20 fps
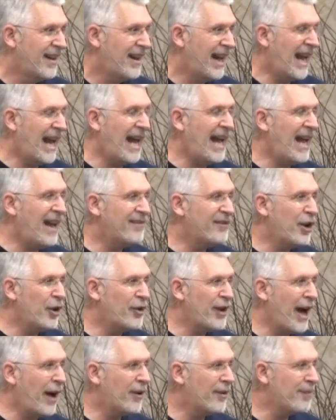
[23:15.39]
And I have no
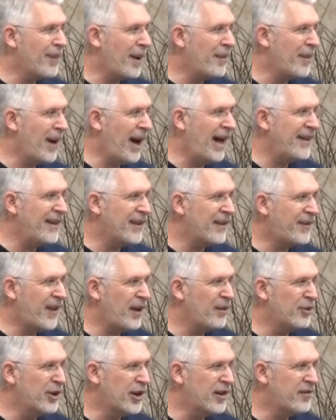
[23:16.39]
doubt in my mind that
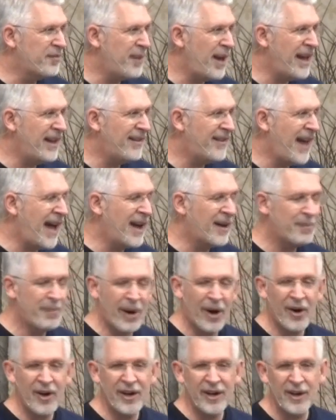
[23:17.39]
they would have made that
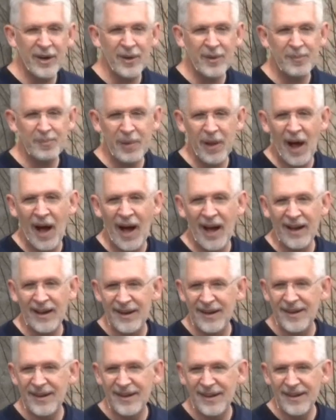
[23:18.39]
burial plot
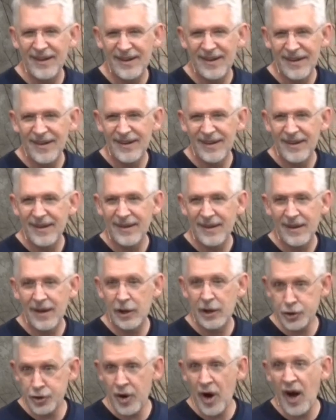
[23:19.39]

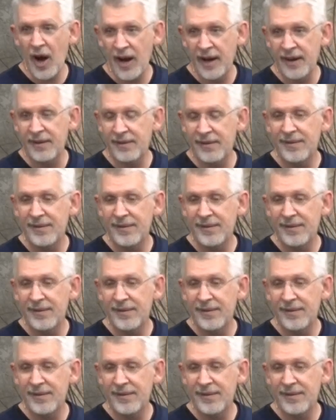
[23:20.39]
a shrine.